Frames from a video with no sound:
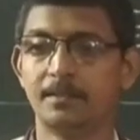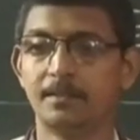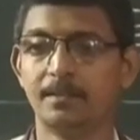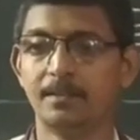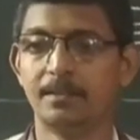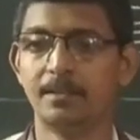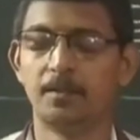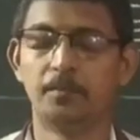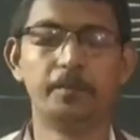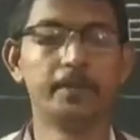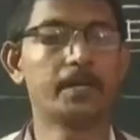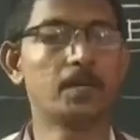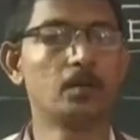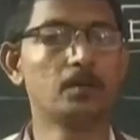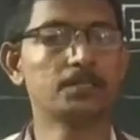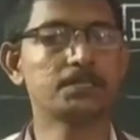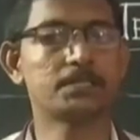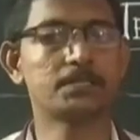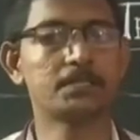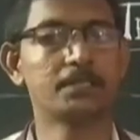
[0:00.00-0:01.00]

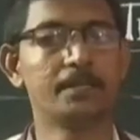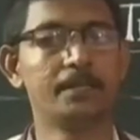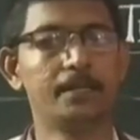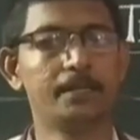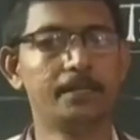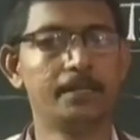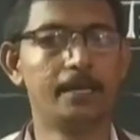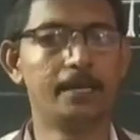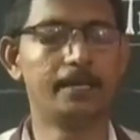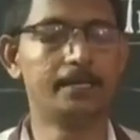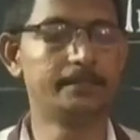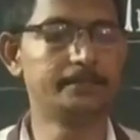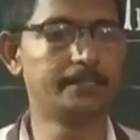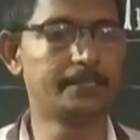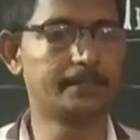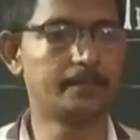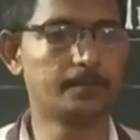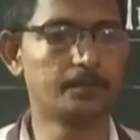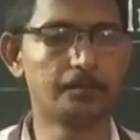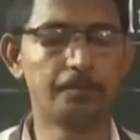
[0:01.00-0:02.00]
because in the